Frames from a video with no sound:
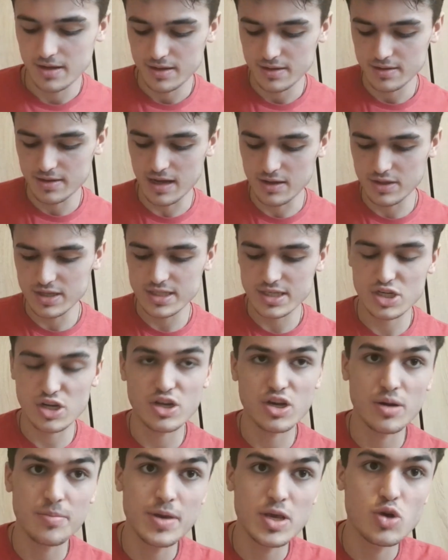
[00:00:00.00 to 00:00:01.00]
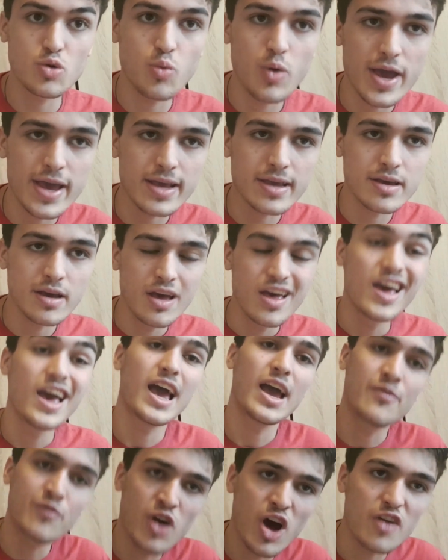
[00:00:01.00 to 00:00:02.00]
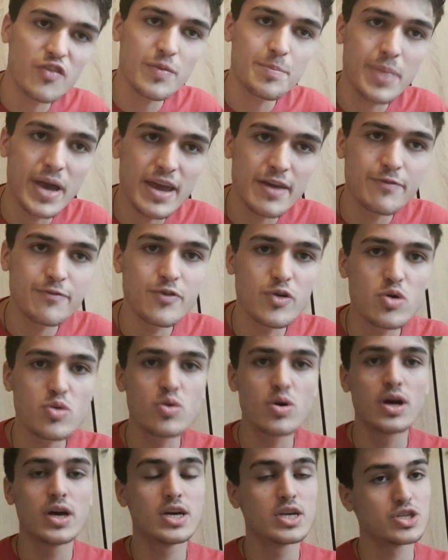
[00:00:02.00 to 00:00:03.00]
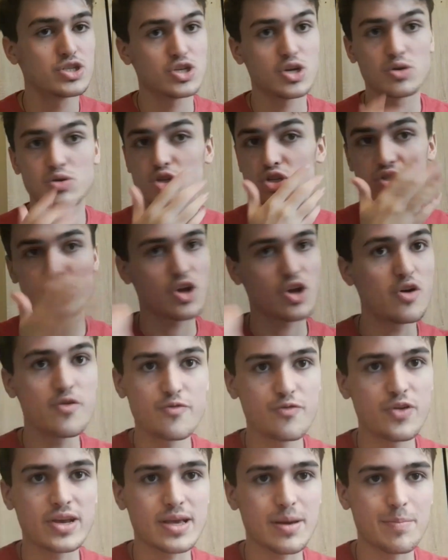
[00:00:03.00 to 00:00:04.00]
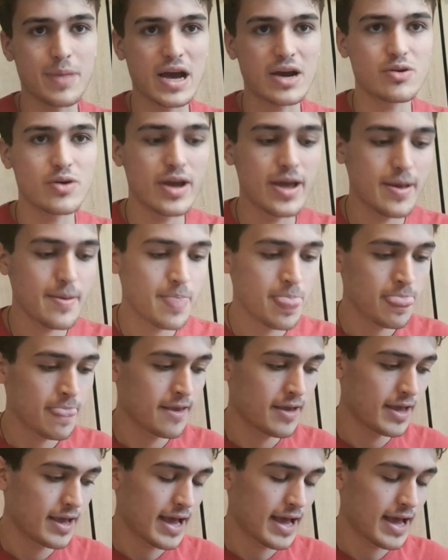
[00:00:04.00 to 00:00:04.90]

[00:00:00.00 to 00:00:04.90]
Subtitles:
Now this is going to be quick and rather painful, so just don't think about it,